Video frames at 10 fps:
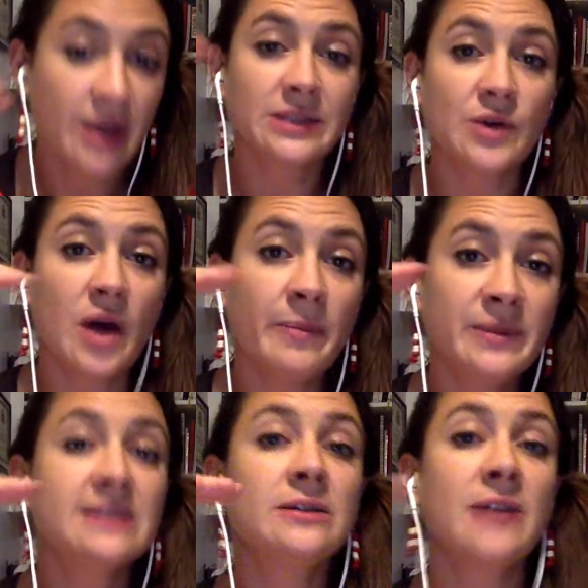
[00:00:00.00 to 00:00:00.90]
So up
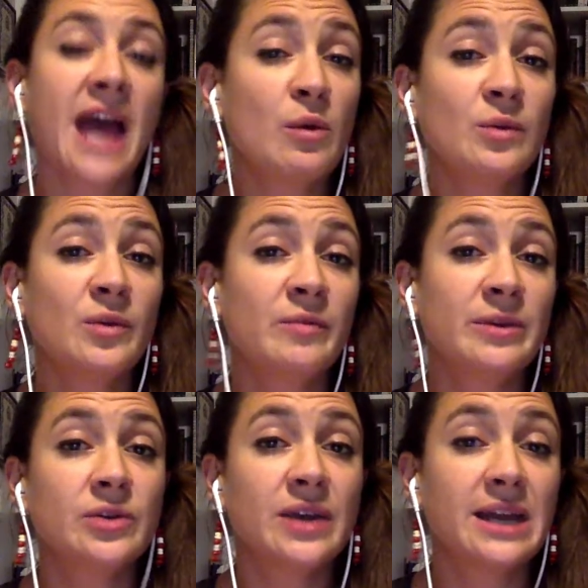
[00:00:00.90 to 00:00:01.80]
until now, when we've been
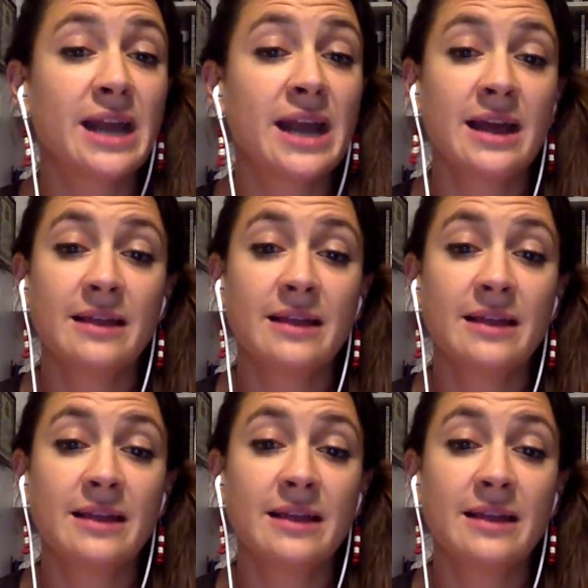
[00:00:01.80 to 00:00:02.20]
doing